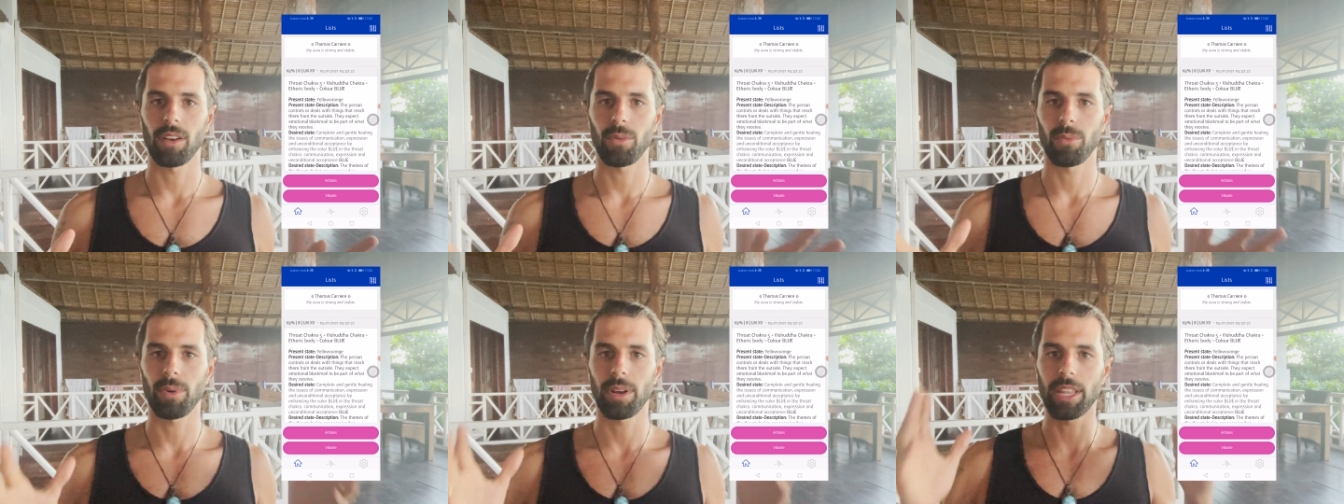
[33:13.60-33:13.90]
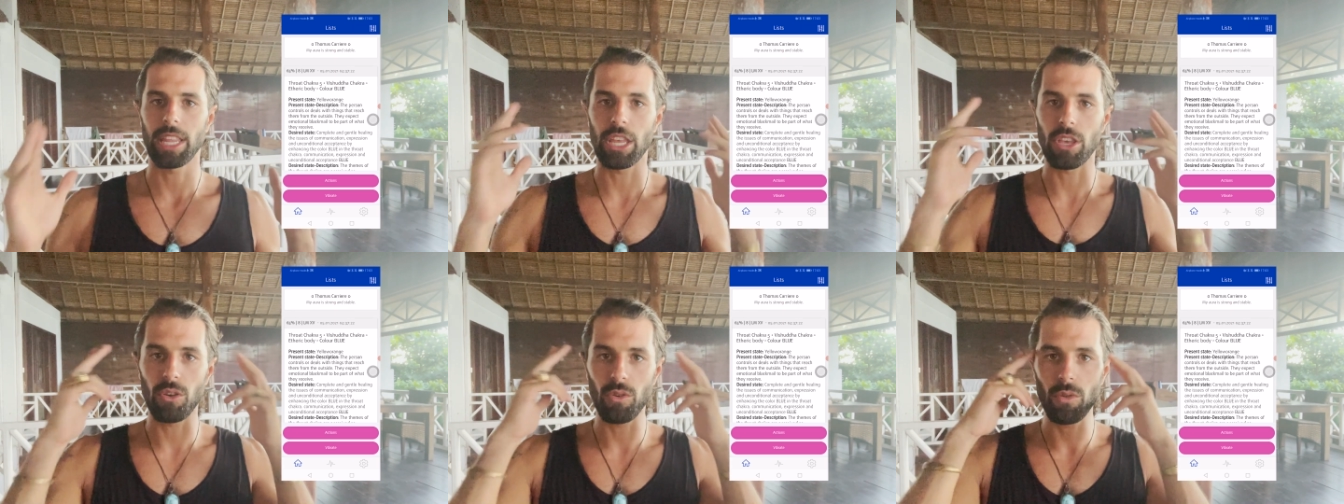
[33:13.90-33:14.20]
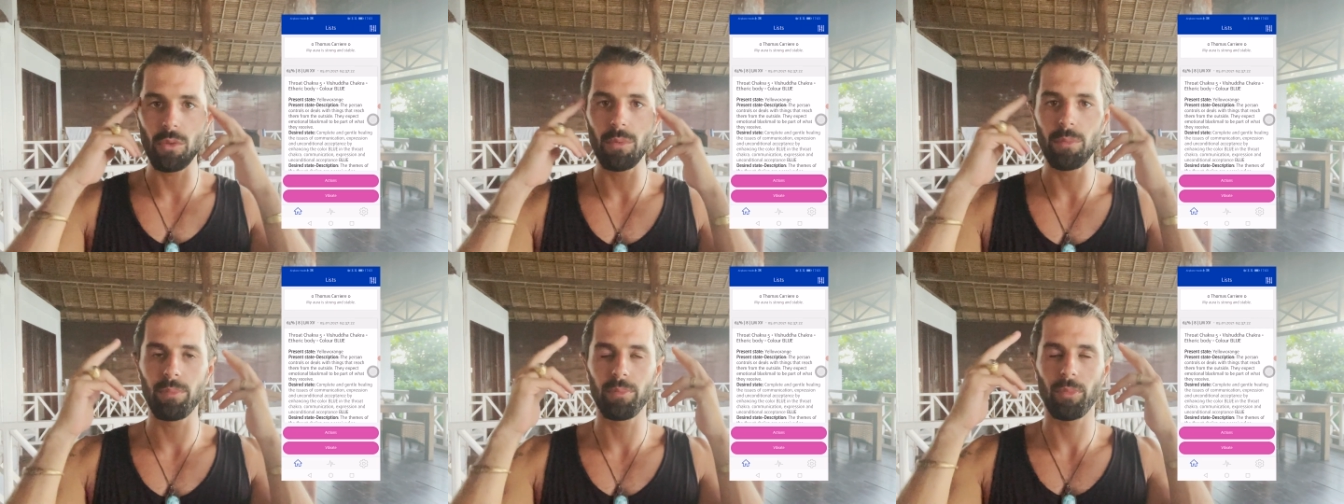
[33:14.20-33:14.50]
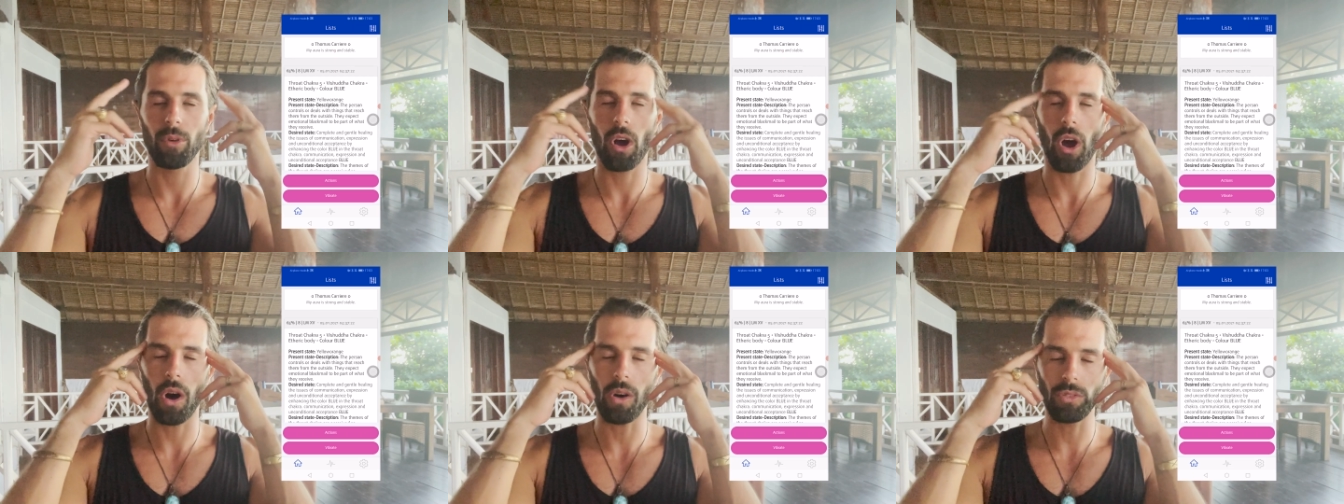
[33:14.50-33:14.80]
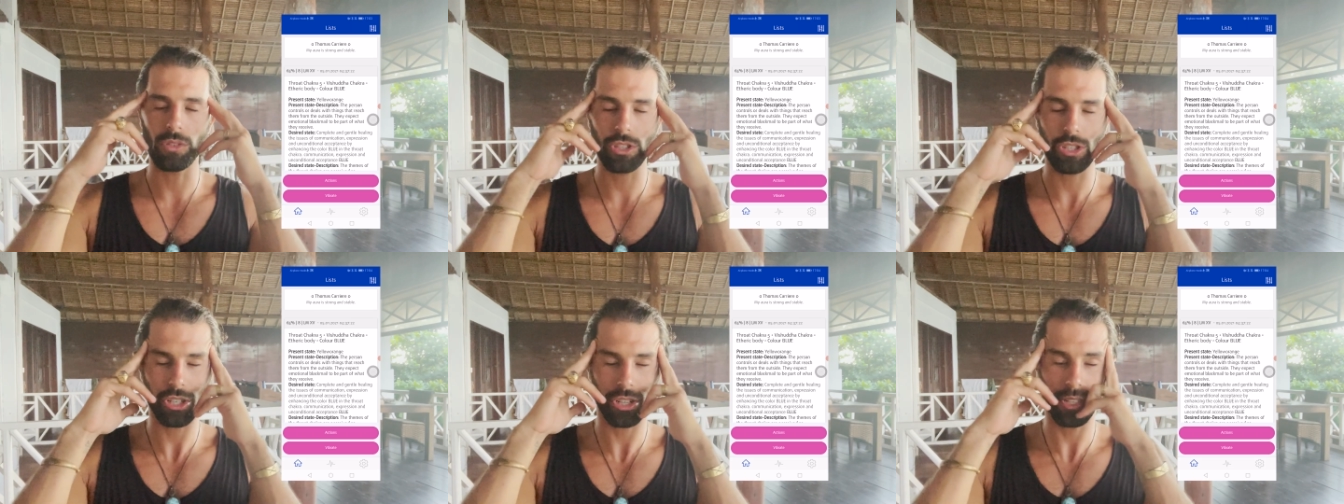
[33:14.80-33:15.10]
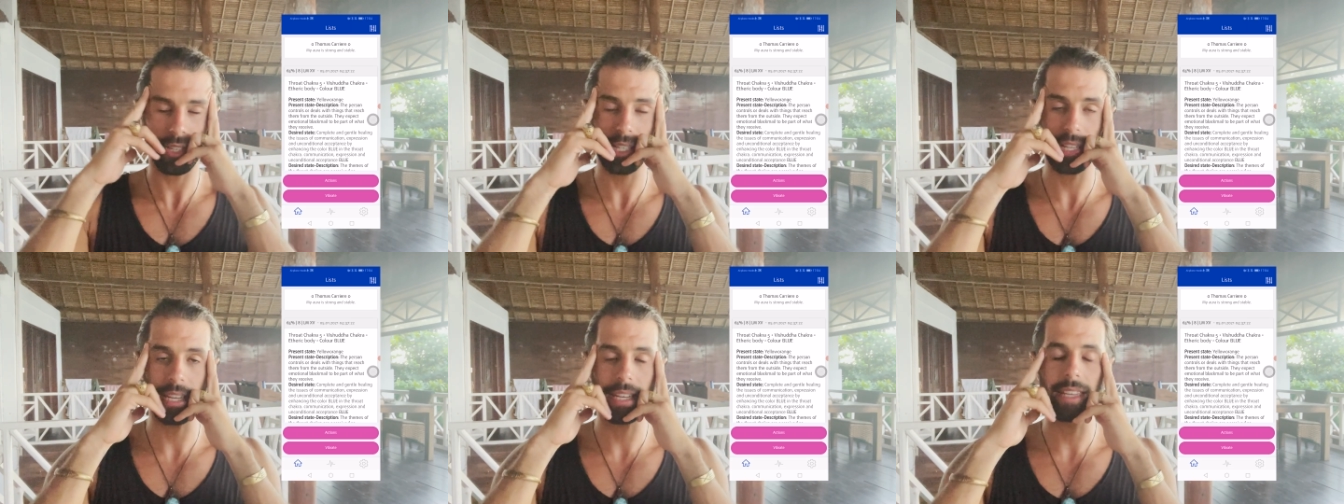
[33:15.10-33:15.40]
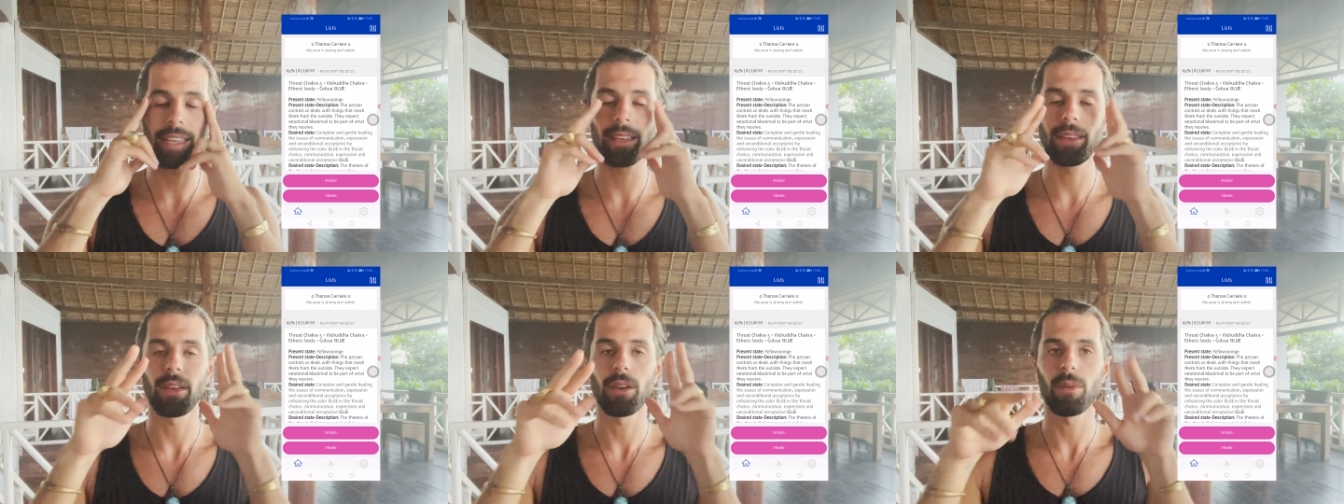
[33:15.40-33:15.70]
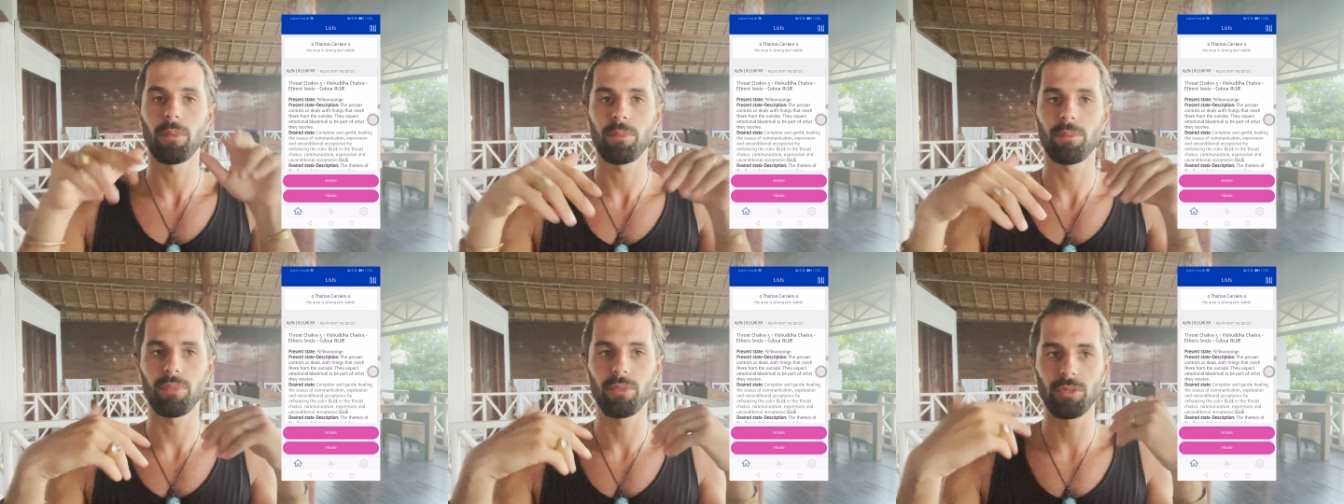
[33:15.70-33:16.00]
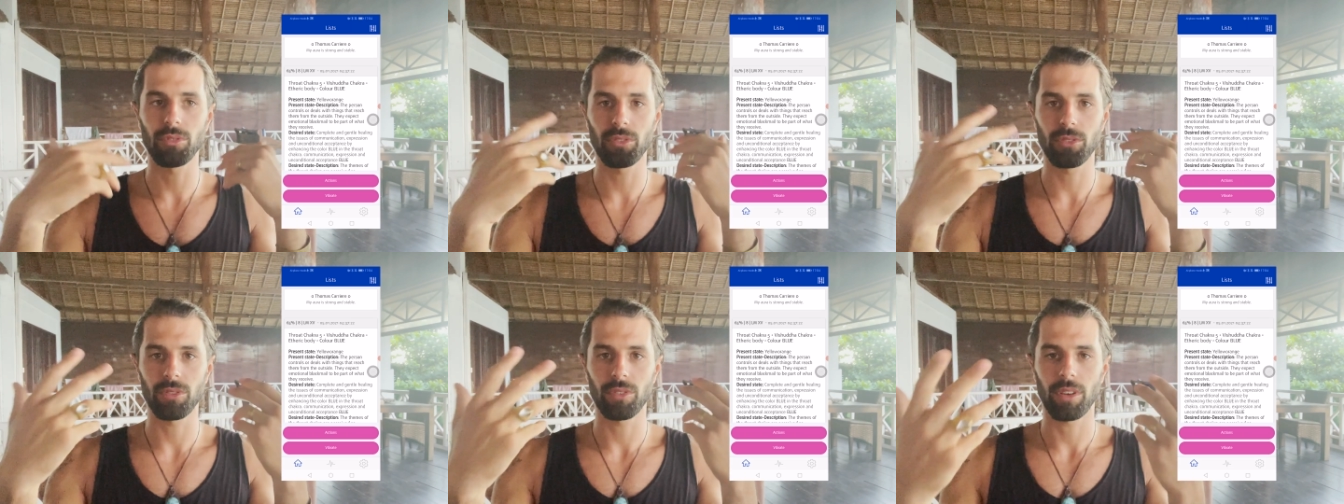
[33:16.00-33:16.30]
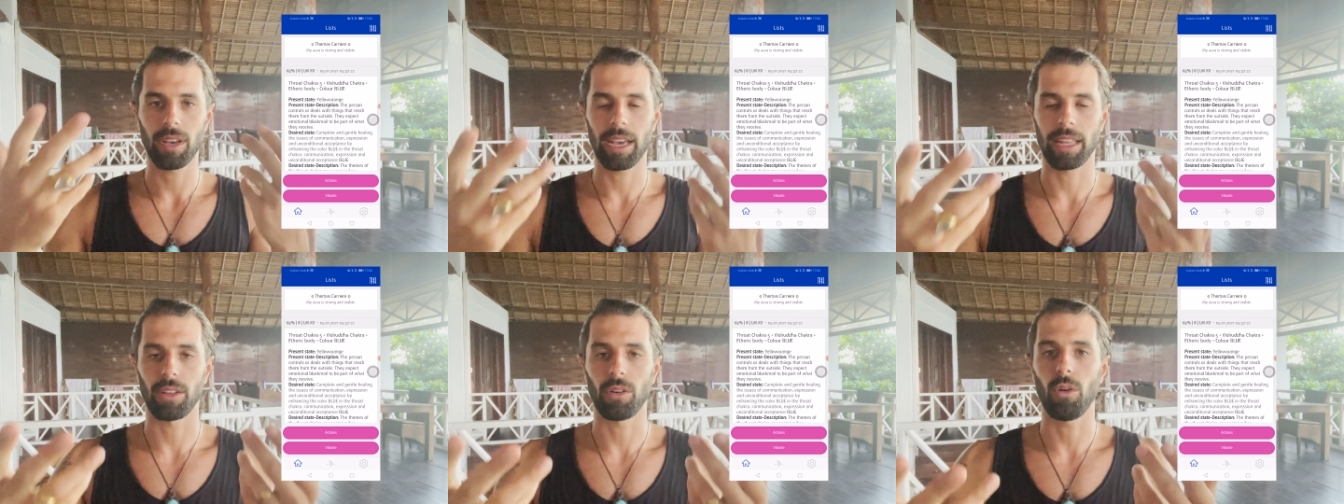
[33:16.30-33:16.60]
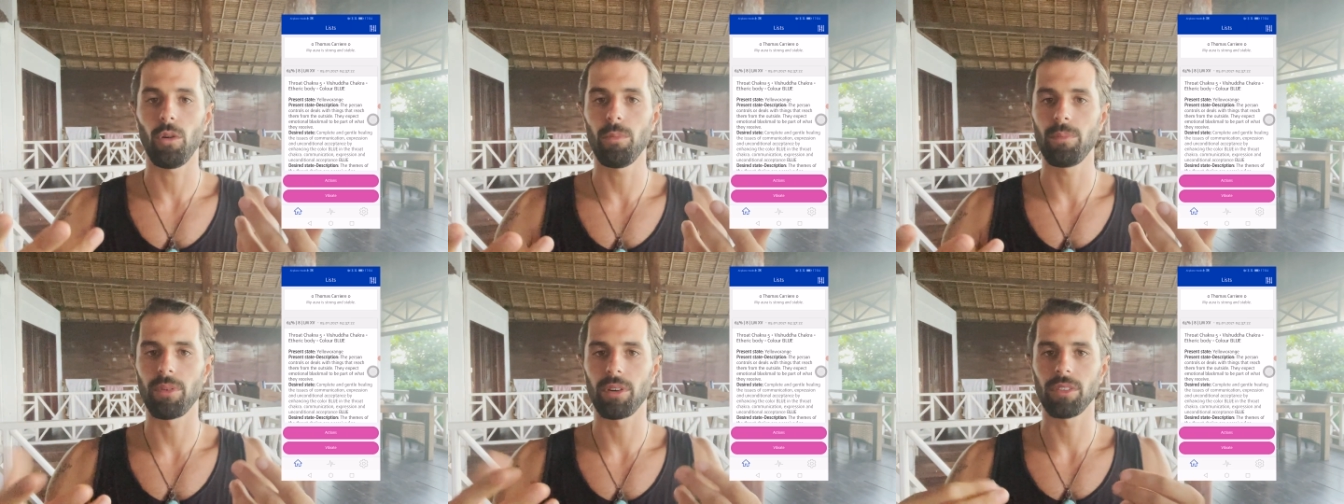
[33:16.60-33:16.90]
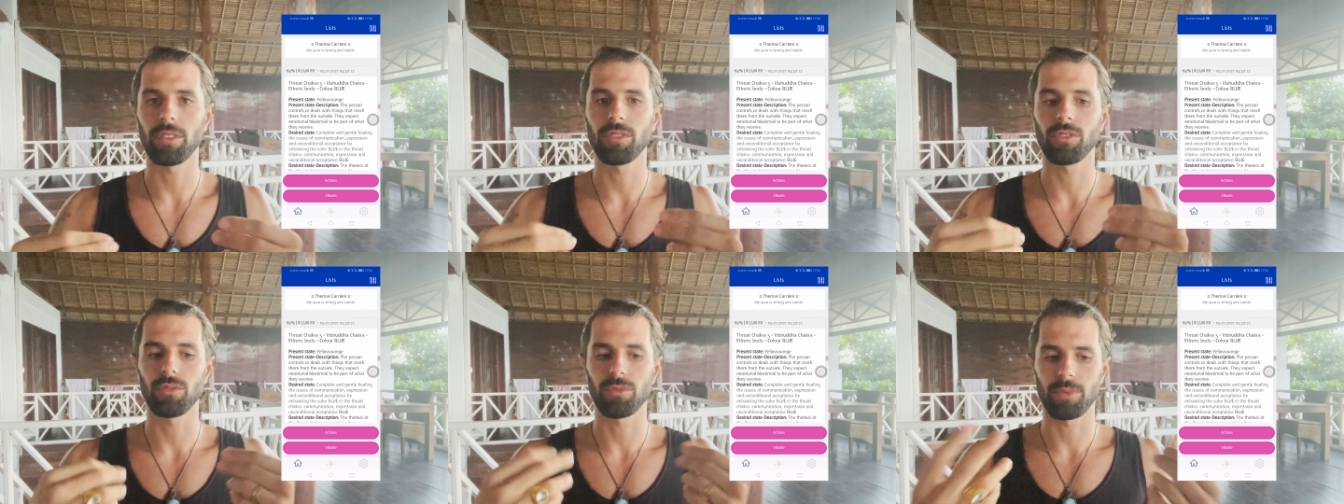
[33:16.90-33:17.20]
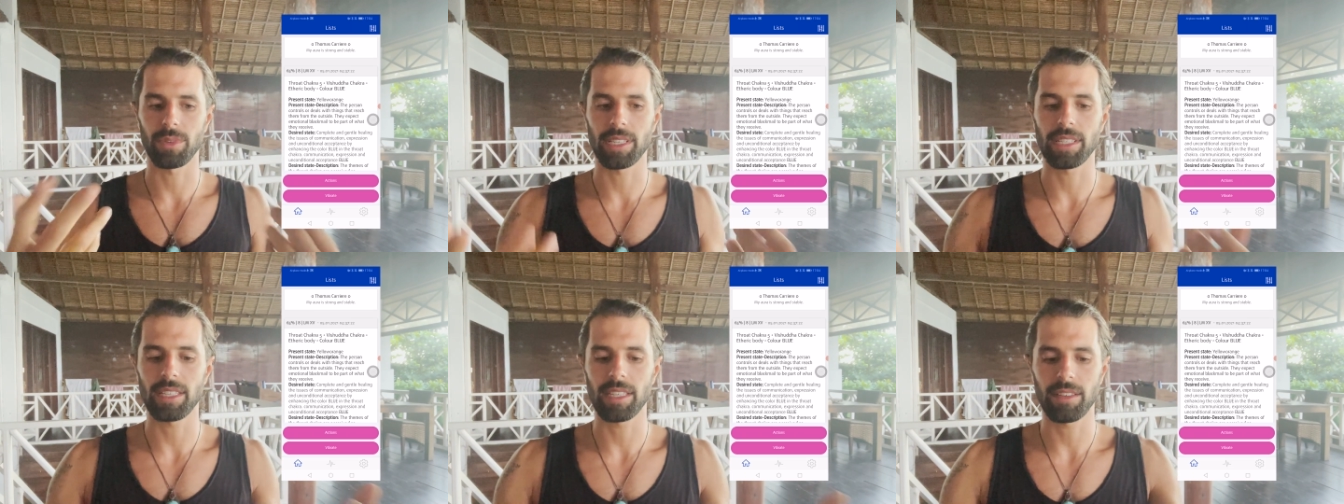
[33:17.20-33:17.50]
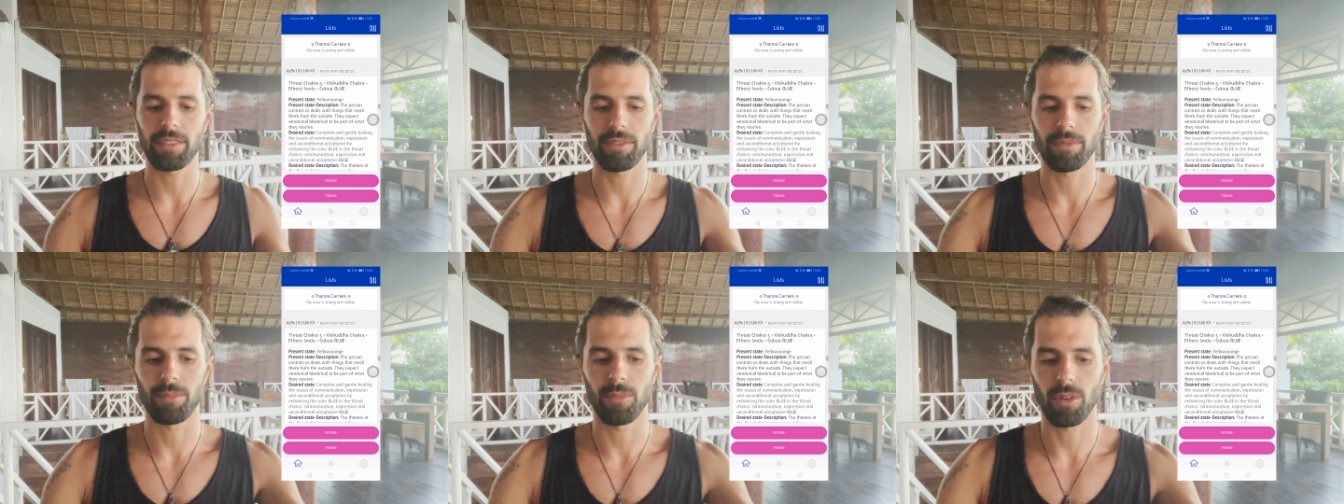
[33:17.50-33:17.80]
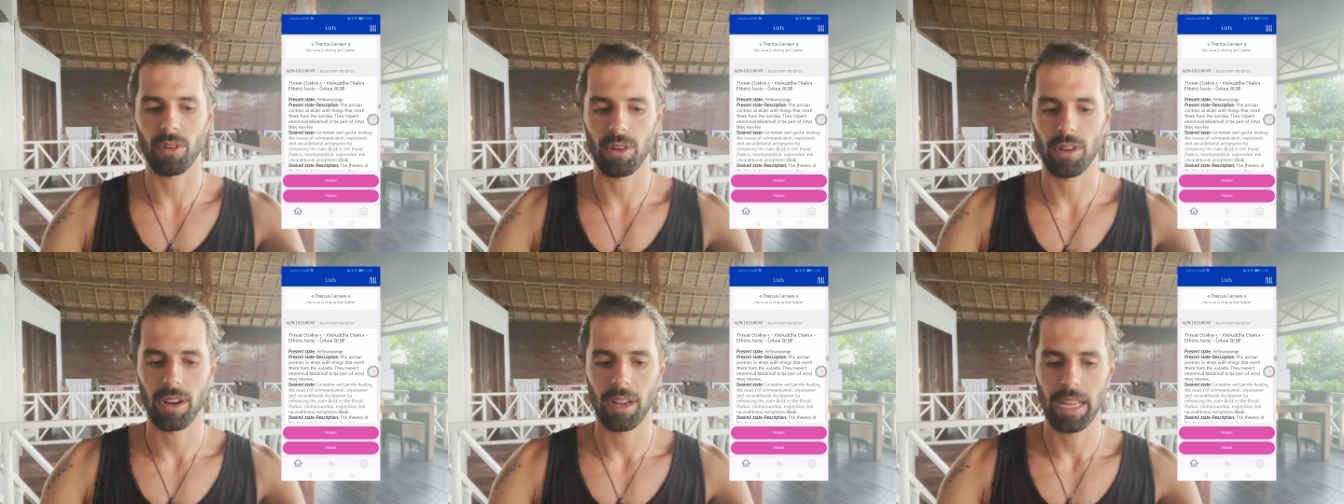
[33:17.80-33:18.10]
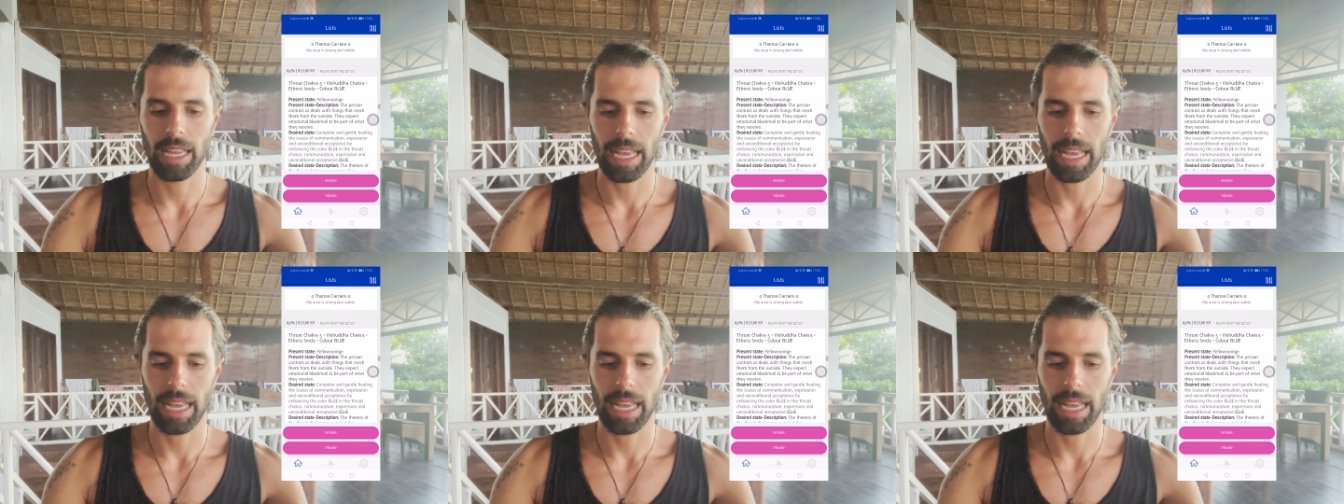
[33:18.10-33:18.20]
When you consciously put and open to receive more